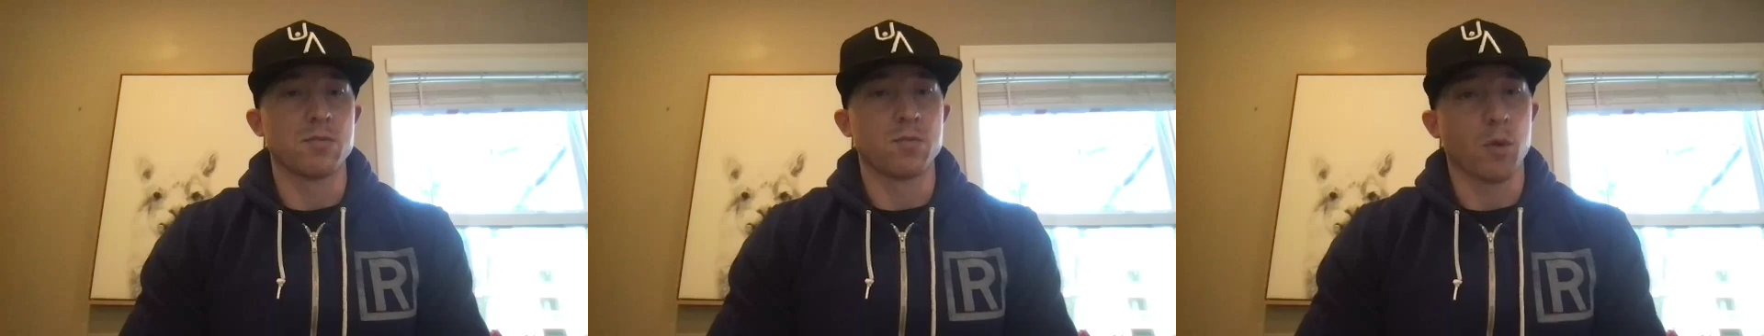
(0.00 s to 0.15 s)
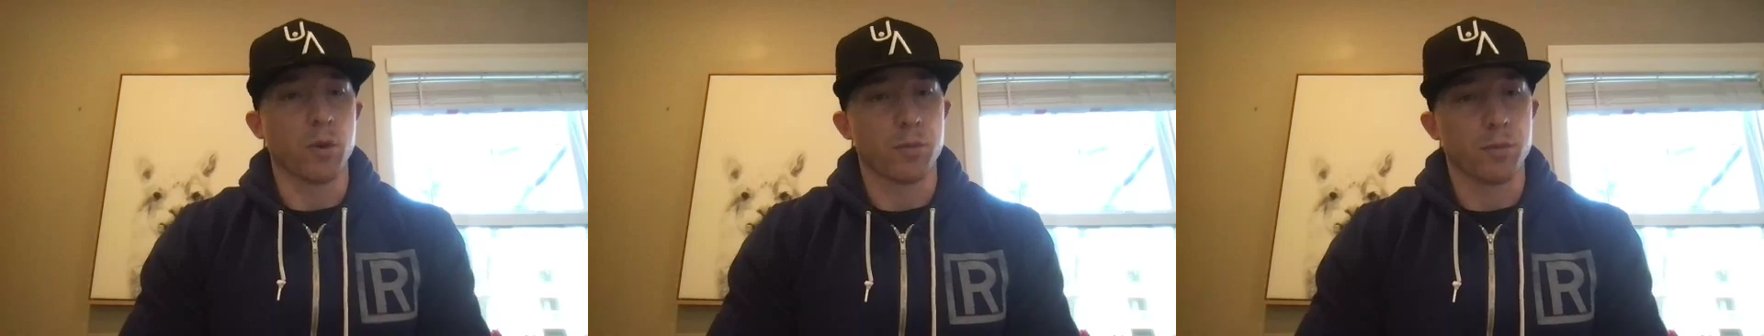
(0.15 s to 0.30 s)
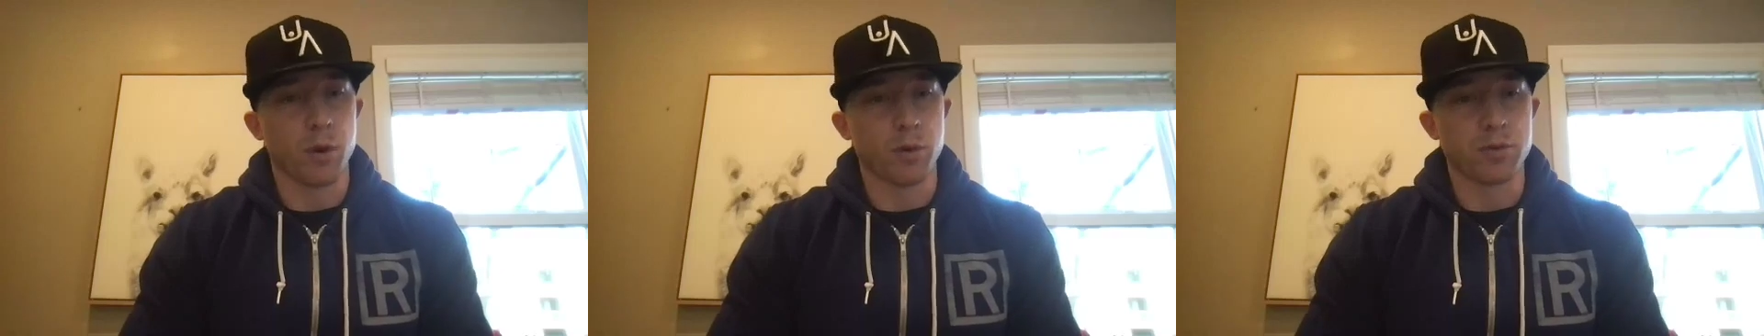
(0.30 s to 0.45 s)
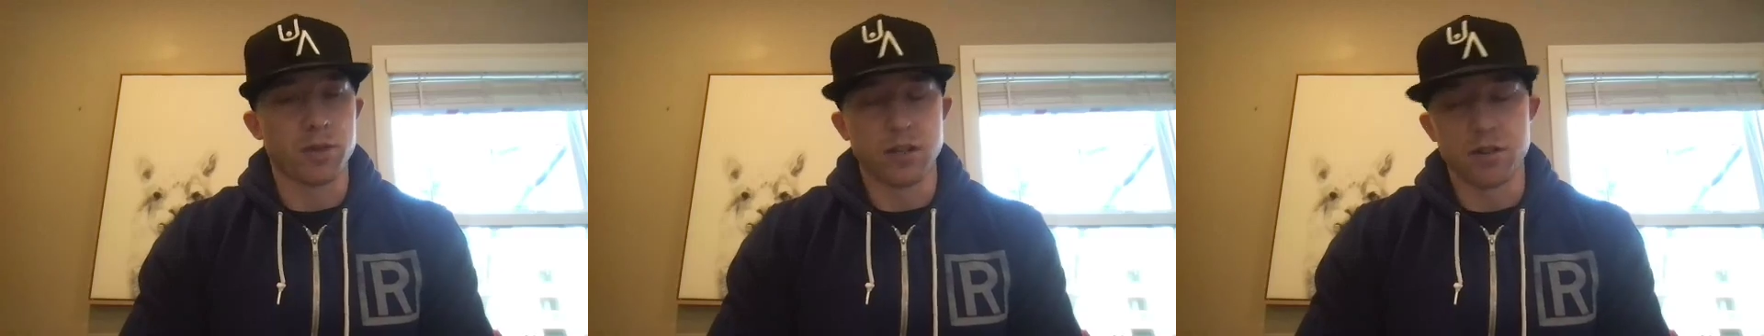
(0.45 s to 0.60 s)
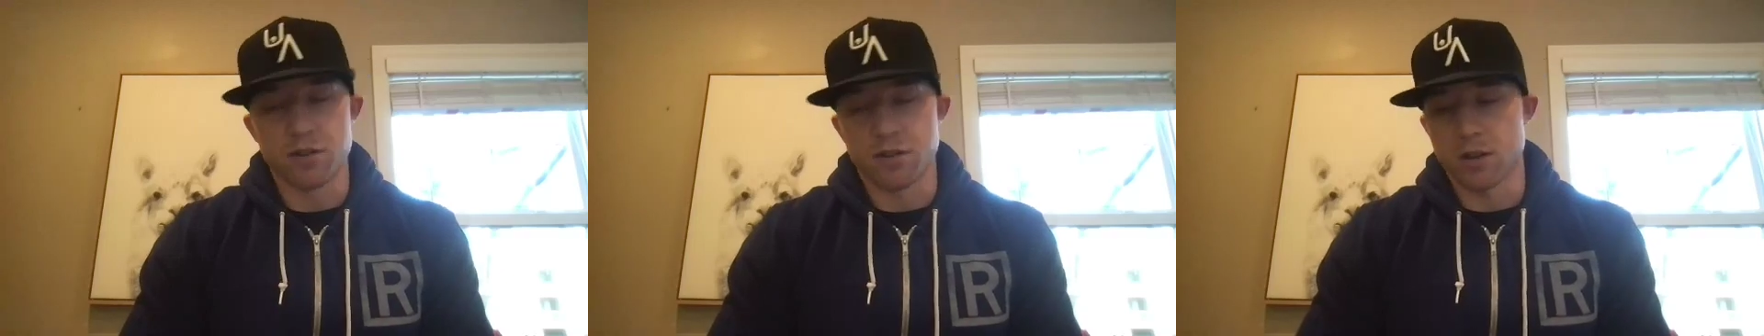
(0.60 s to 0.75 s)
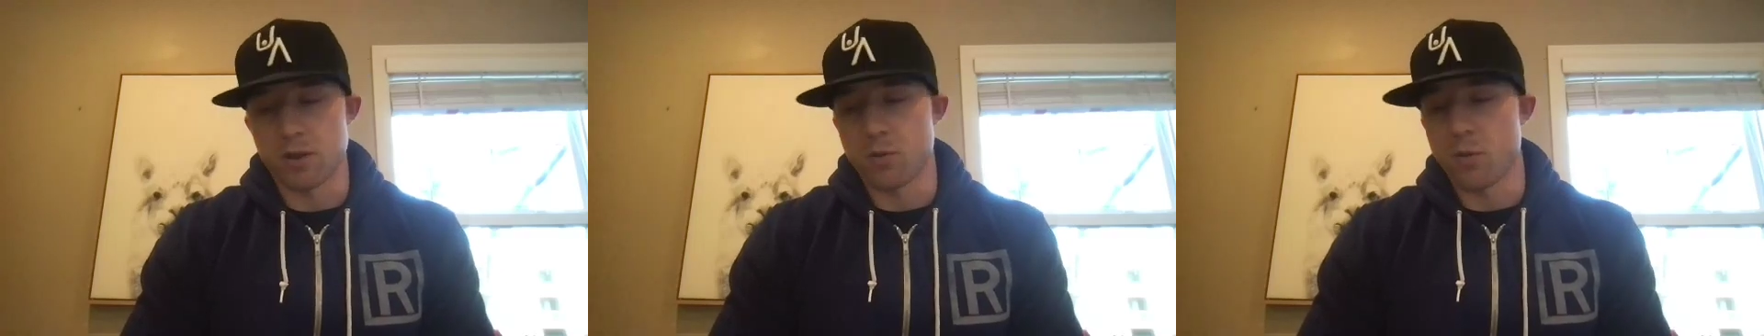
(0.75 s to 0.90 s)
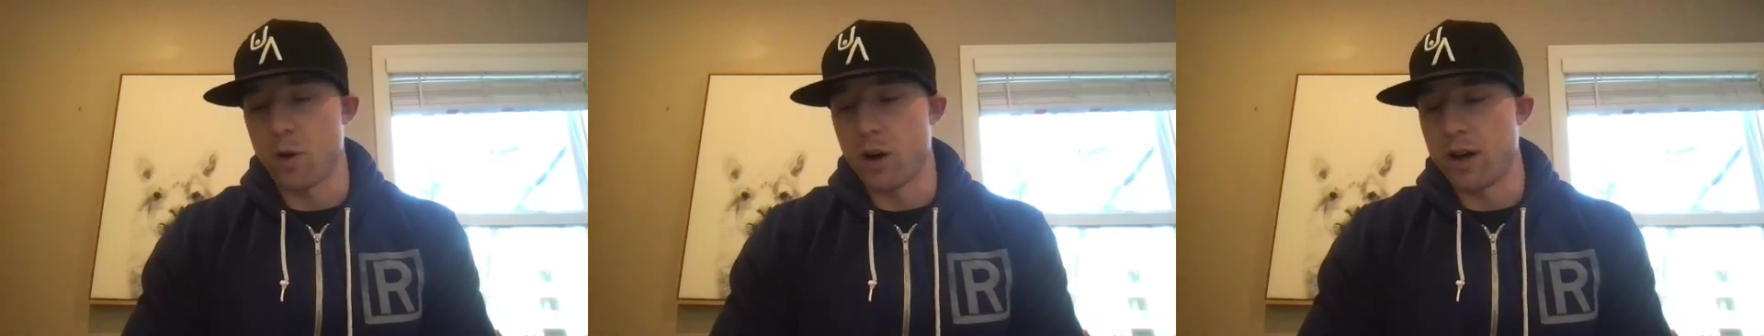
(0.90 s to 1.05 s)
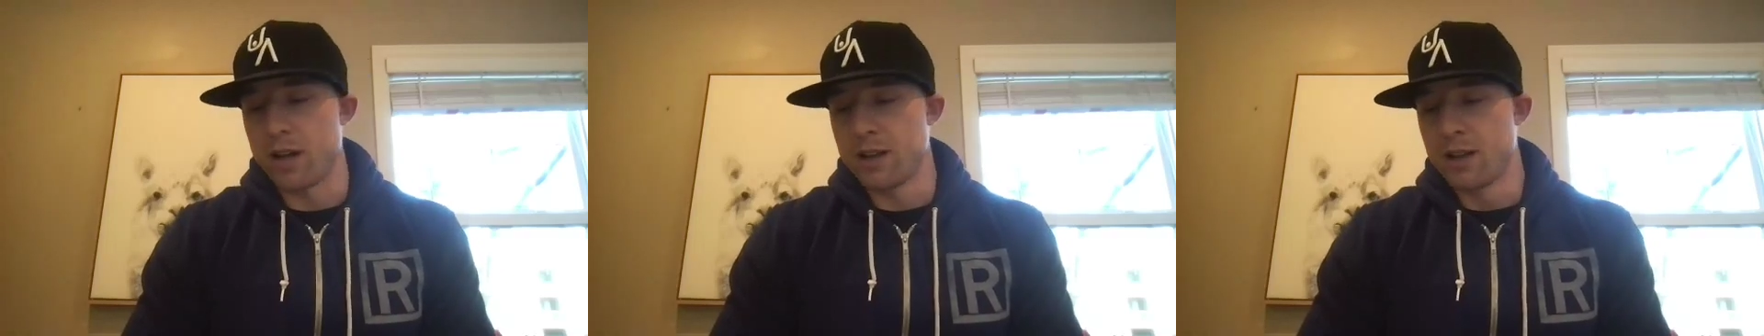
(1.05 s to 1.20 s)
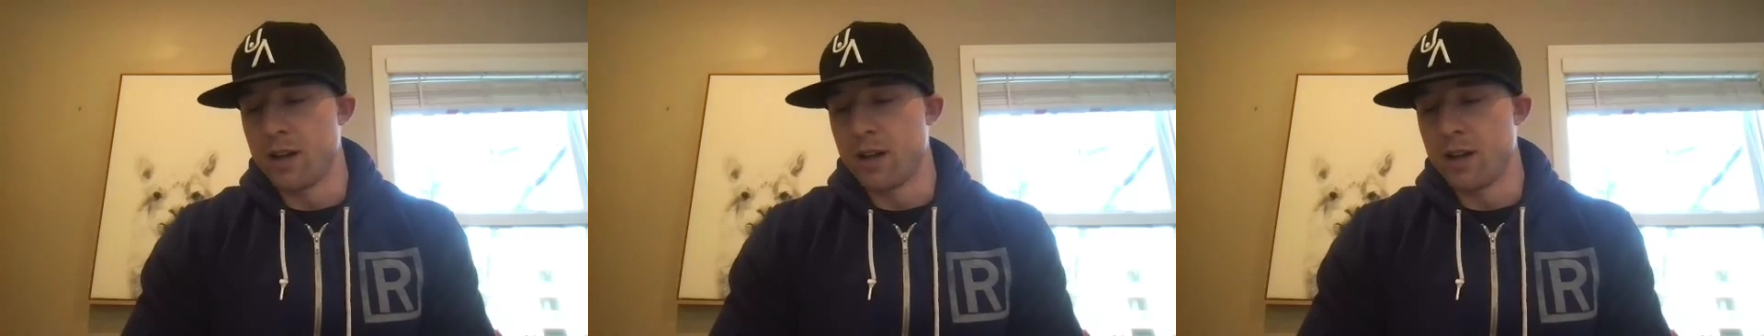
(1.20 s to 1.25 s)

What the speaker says: the more protein you're going to want.